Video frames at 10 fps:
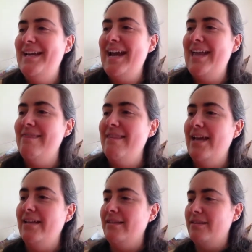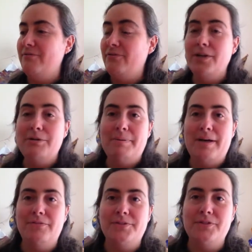And then the final
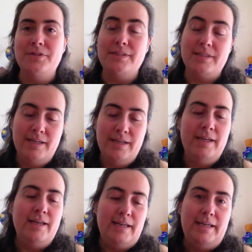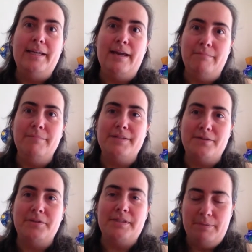pair of socks, yeah,
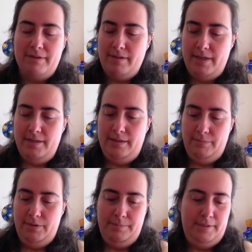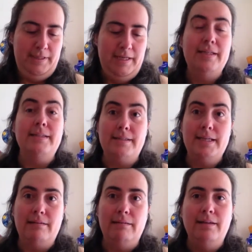socks are my thing at the moment
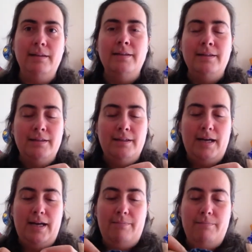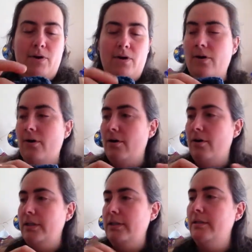still,
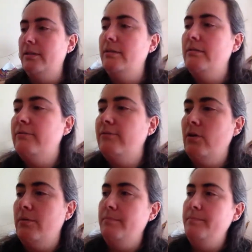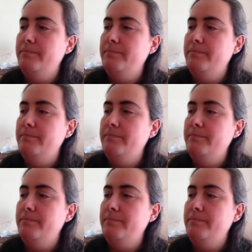are from